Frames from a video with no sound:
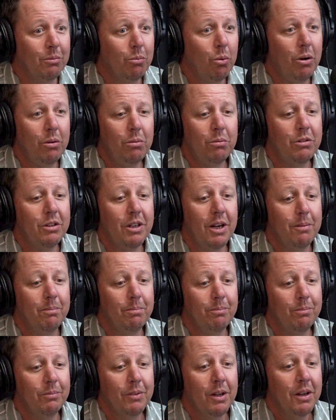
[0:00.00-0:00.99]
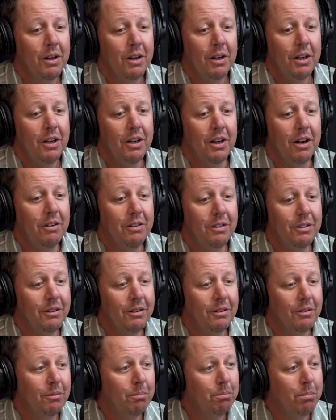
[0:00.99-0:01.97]
What,
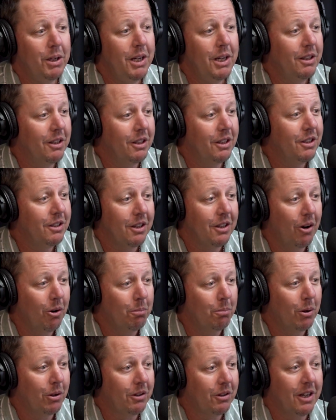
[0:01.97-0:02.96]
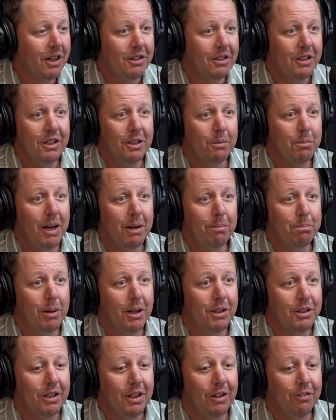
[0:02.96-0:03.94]
being that this whole podcast is about
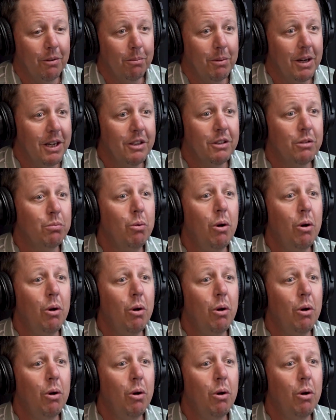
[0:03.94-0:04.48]
budgeting for maintenance,